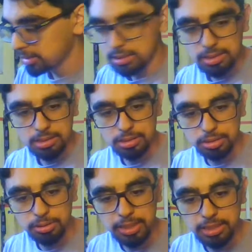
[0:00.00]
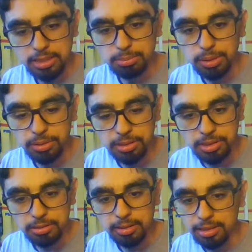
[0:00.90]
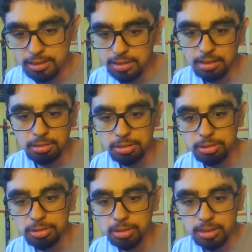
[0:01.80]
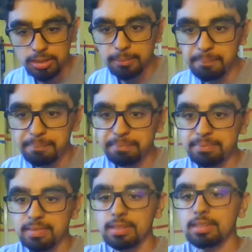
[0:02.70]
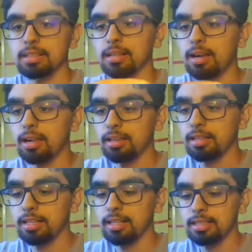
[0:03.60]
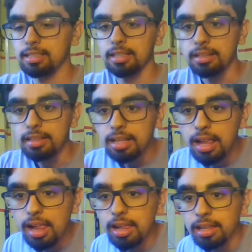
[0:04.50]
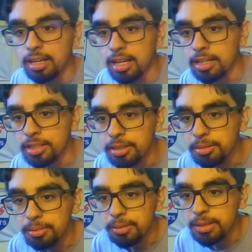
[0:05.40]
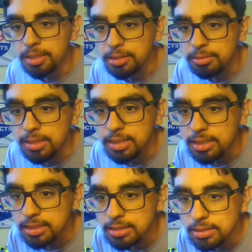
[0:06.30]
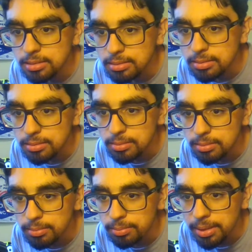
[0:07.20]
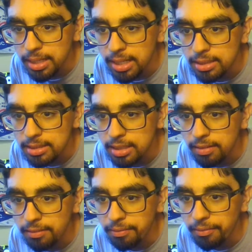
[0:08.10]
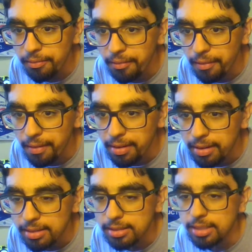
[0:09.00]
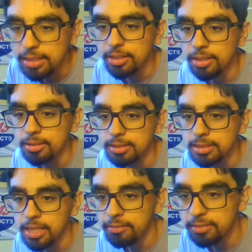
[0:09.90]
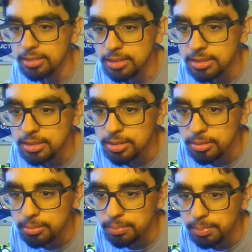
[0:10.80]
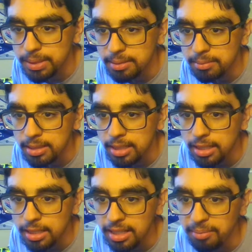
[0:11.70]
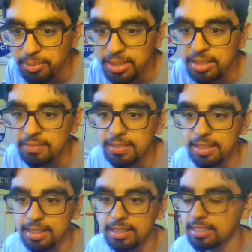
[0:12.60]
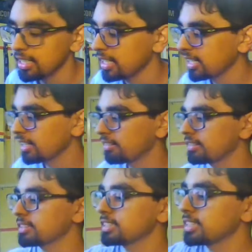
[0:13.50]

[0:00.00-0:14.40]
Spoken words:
much just screwing in these motors so it looks a little cooler. And then that's it. I know where this one is, but SF. In San Francisco, but I'm not hip enough to hang out in the